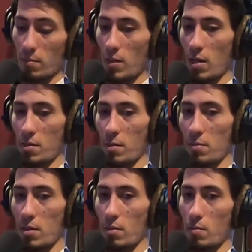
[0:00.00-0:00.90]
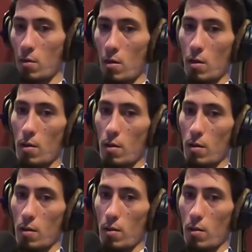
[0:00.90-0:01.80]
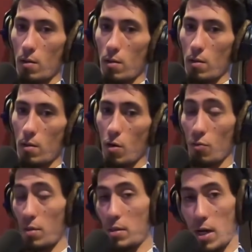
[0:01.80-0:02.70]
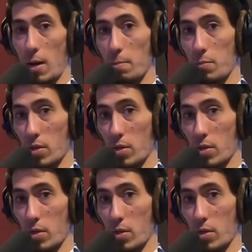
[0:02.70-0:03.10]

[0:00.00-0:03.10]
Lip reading: Not something over the top,